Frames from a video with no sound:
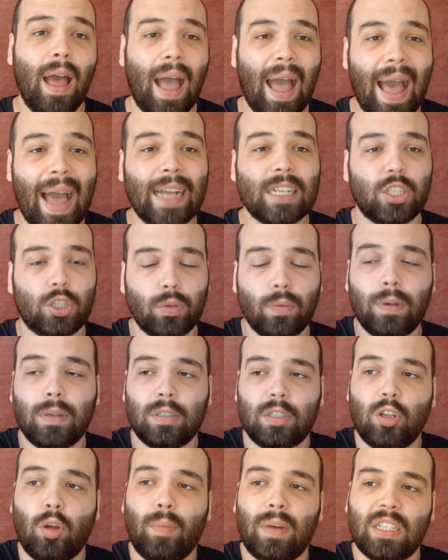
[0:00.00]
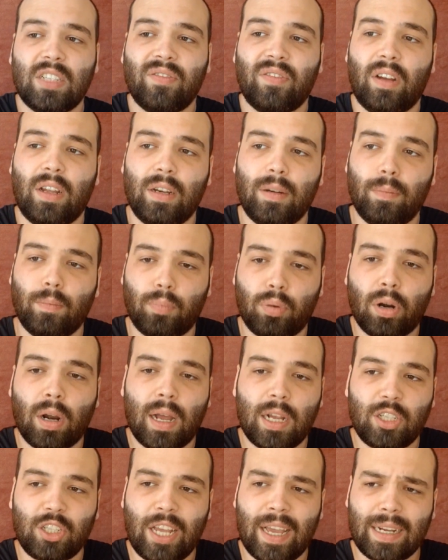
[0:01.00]
actual So Much Fun
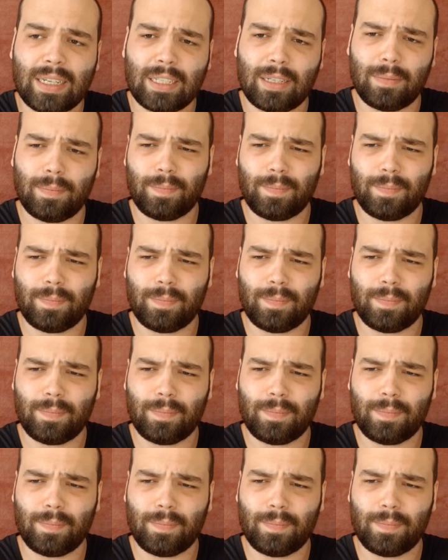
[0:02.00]
project.